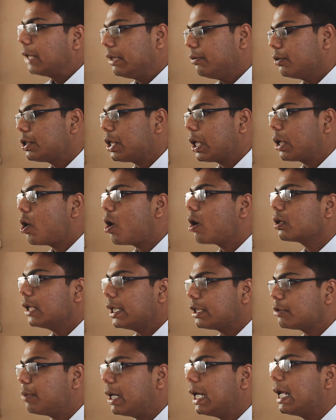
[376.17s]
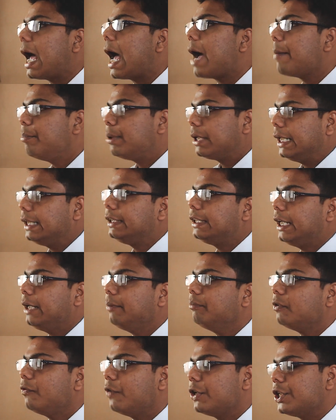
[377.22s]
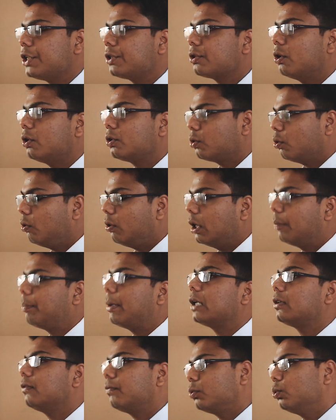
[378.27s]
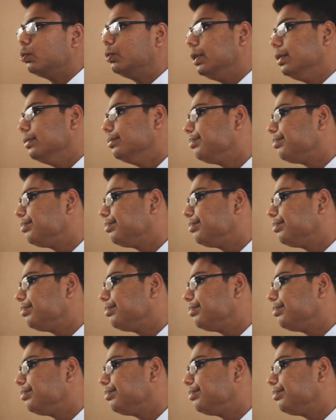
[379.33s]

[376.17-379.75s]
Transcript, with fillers: and was recognized by AppBrain team which is also a part of Google.